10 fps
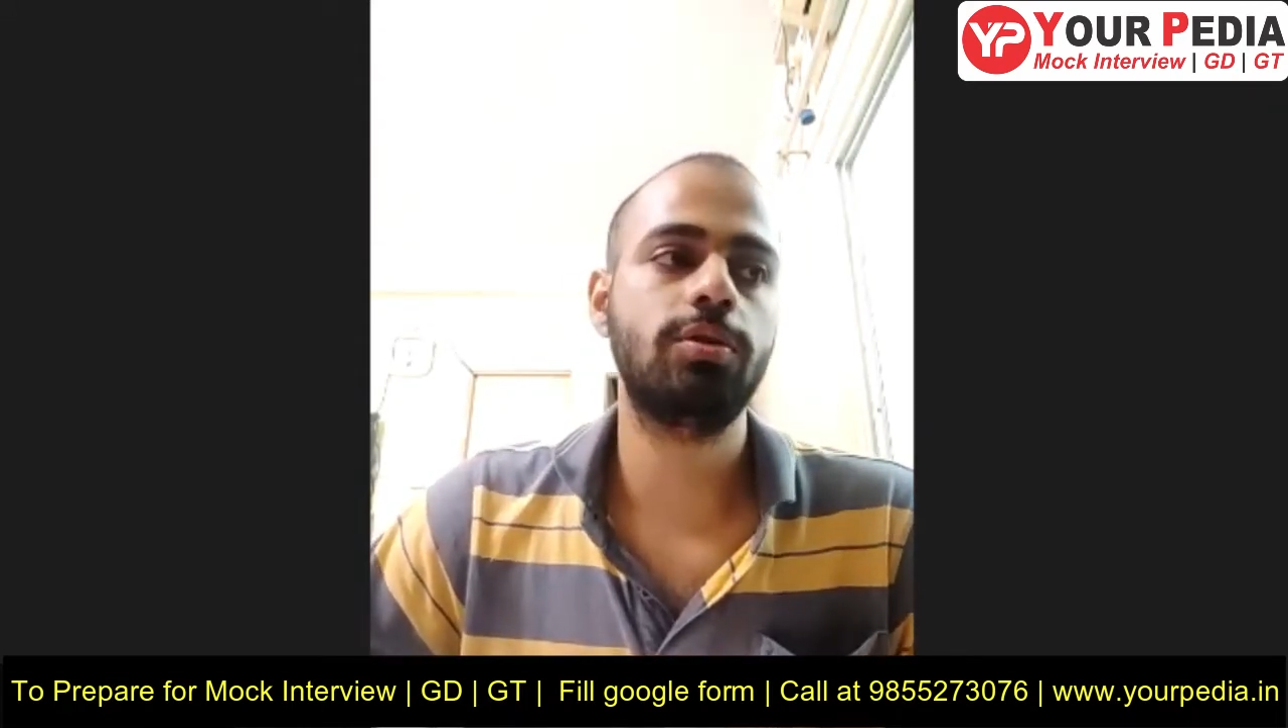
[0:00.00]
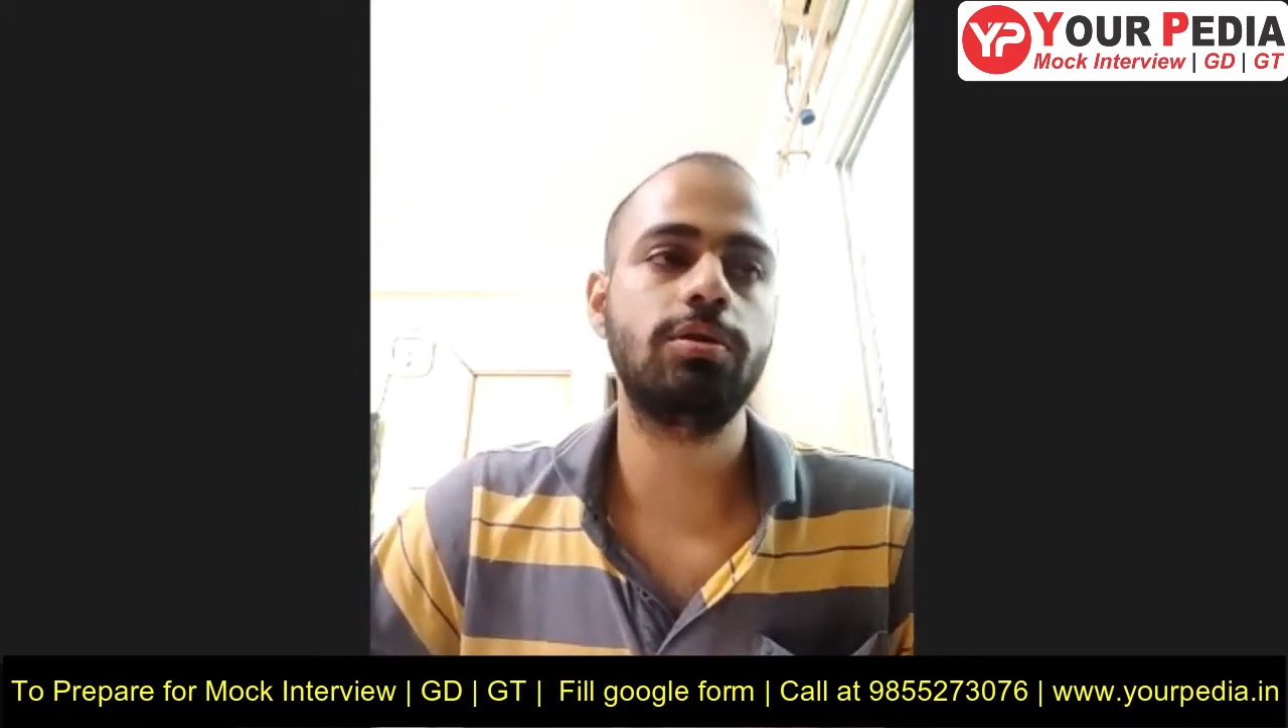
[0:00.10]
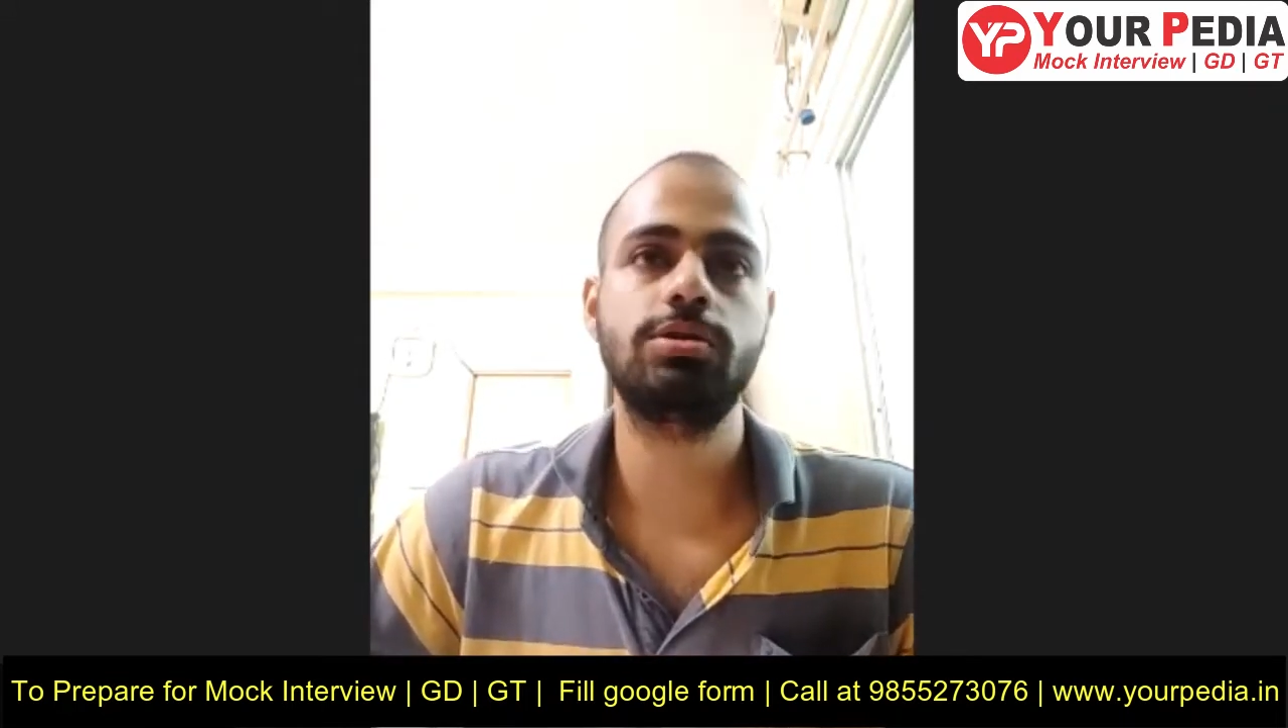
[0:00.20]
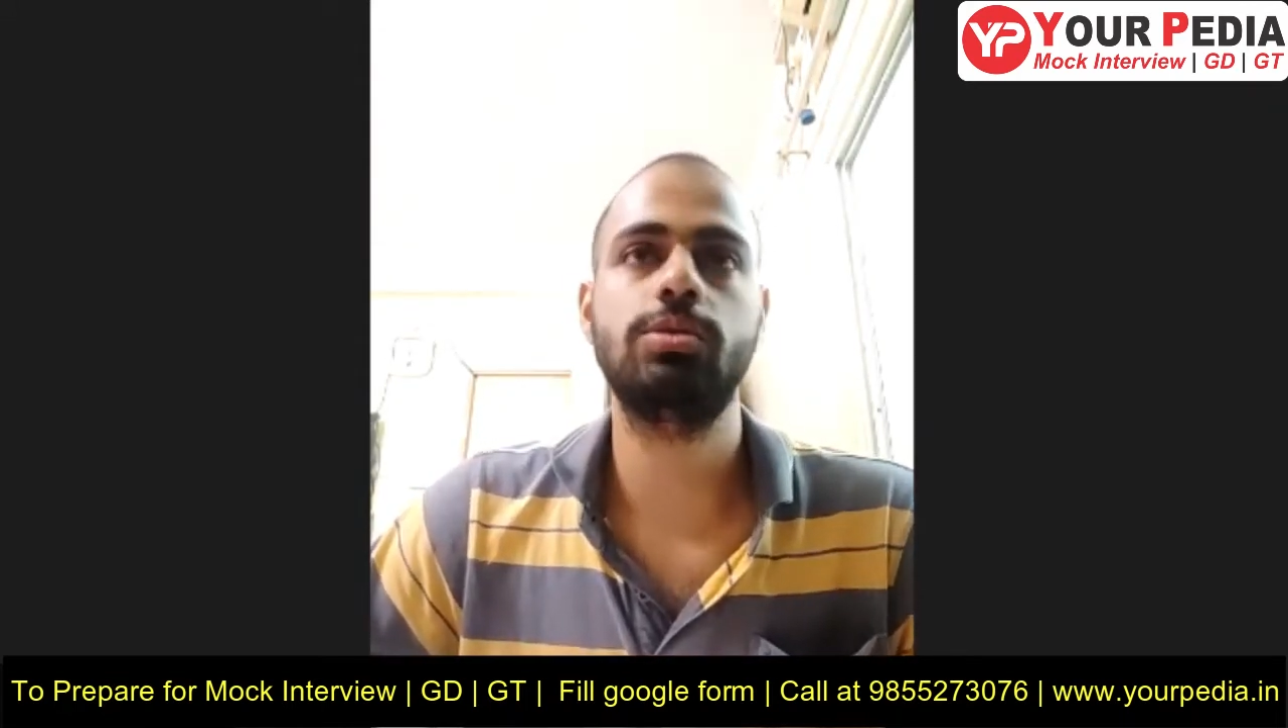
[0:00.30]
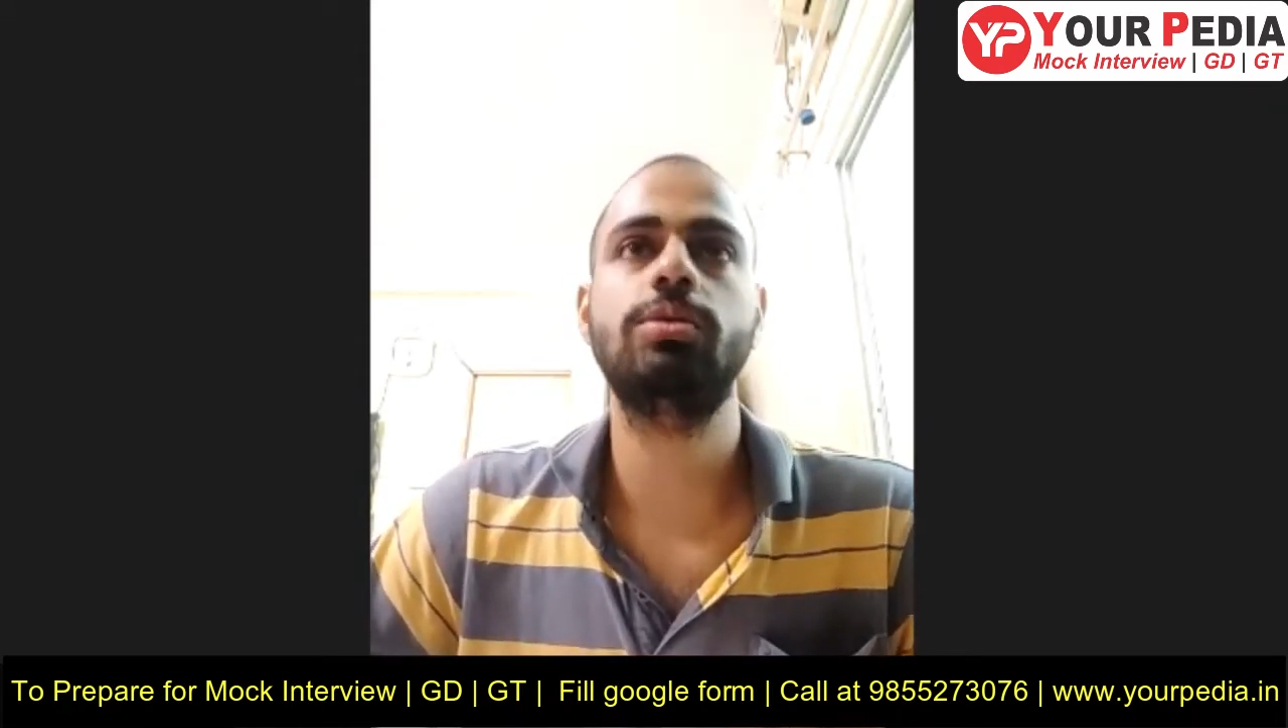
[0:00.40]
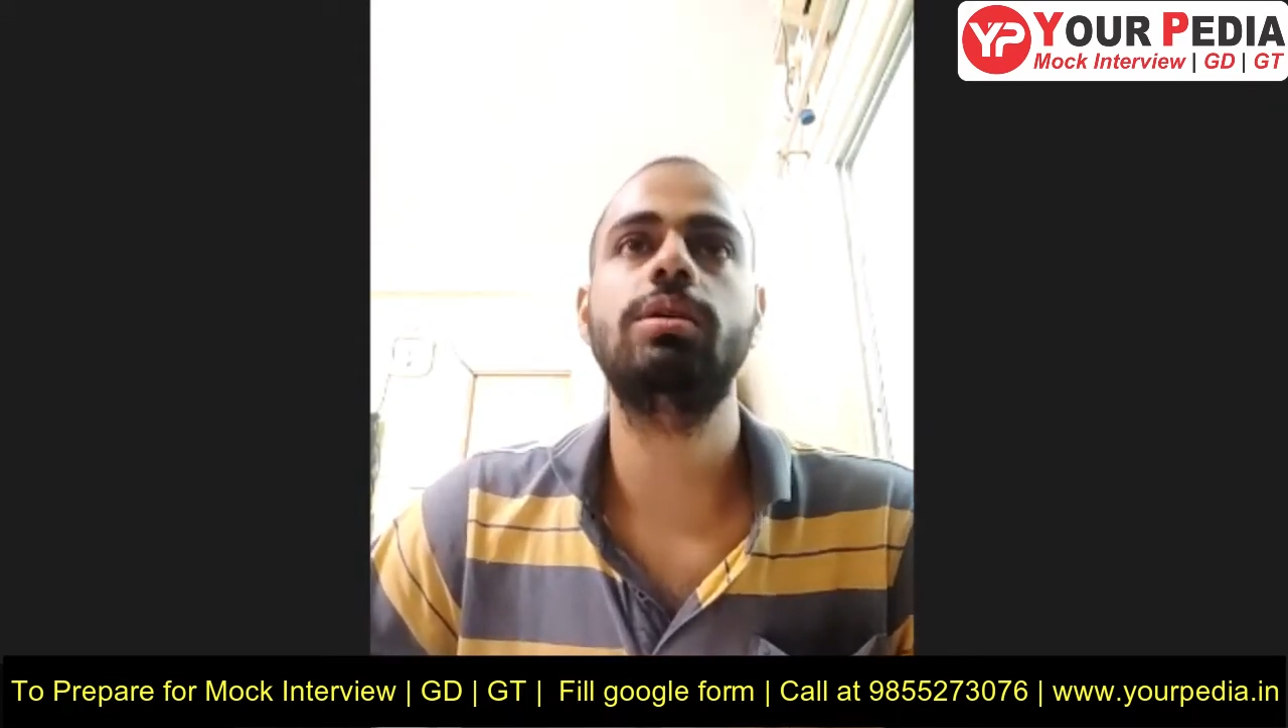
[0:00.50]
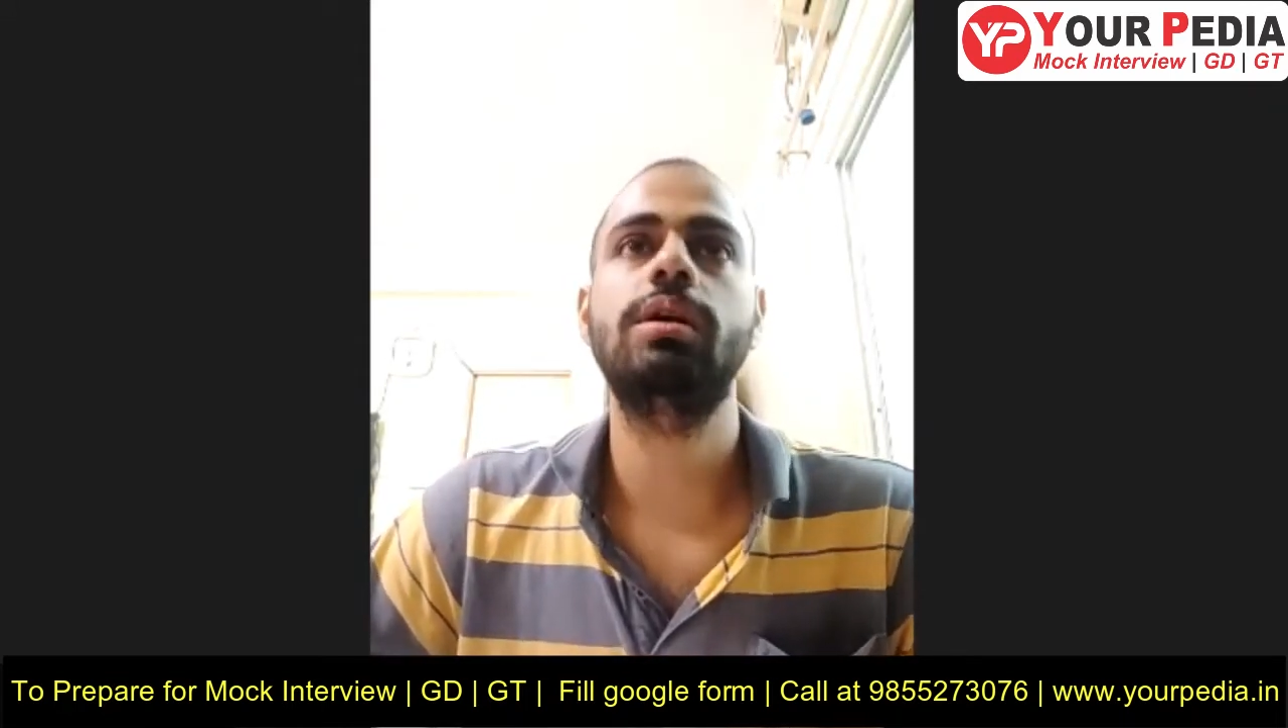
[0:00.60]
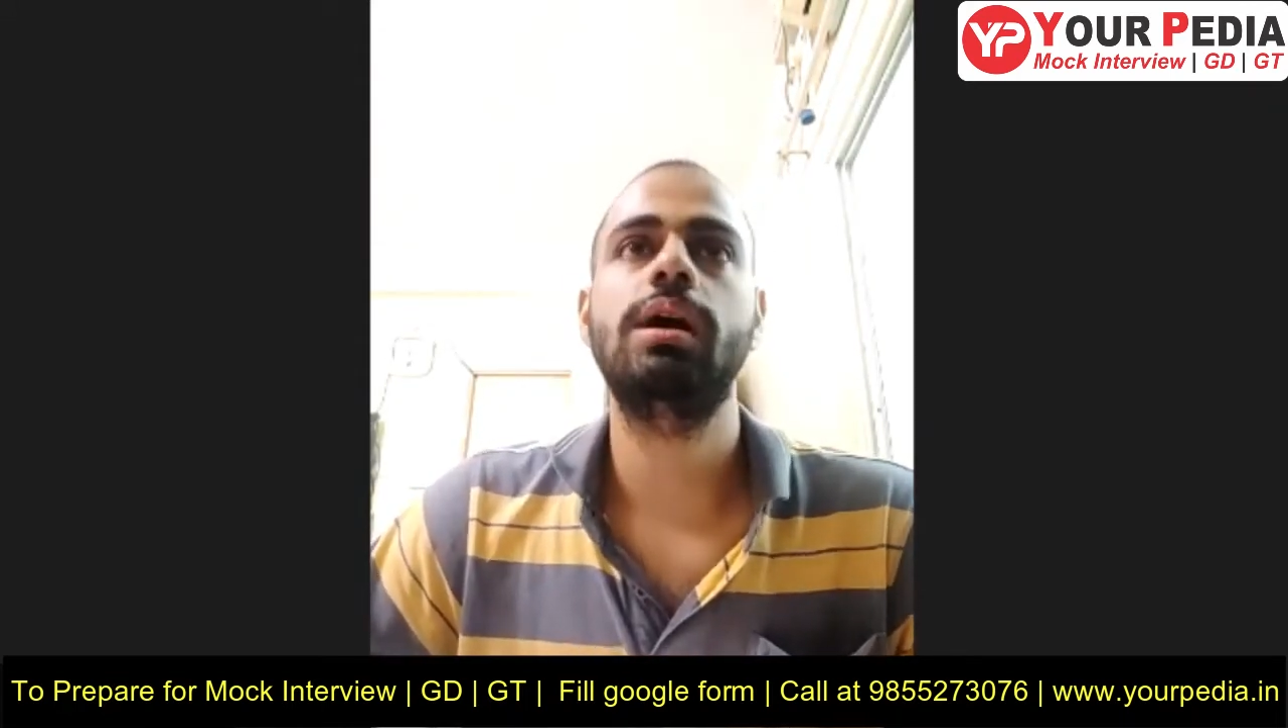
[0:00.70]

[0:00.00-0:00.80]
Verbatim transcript: also